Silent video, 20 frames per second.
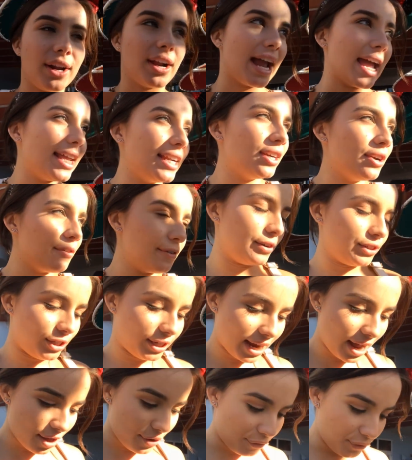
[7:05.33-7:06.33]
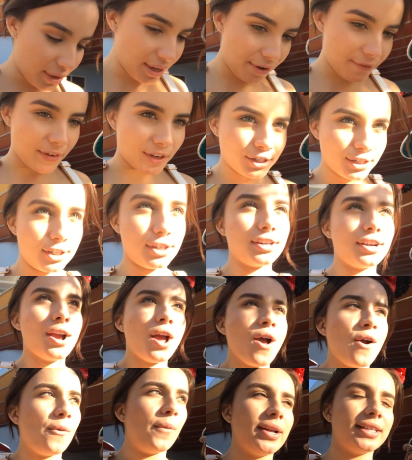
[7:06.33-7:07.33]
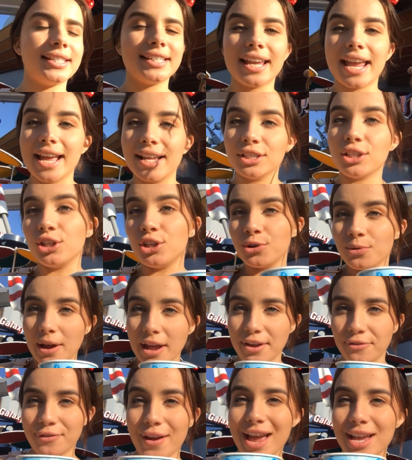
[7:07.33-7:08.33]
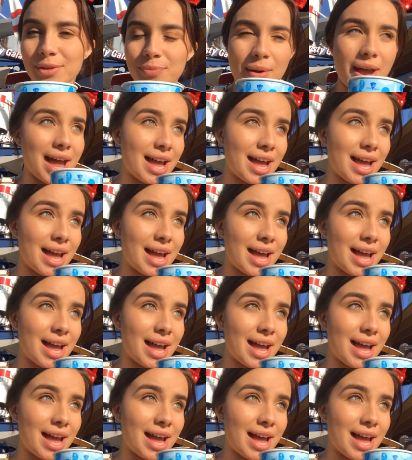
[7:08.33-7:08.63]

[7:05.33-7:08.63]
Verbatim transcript: We are headed over to California Adventure once again to do a fast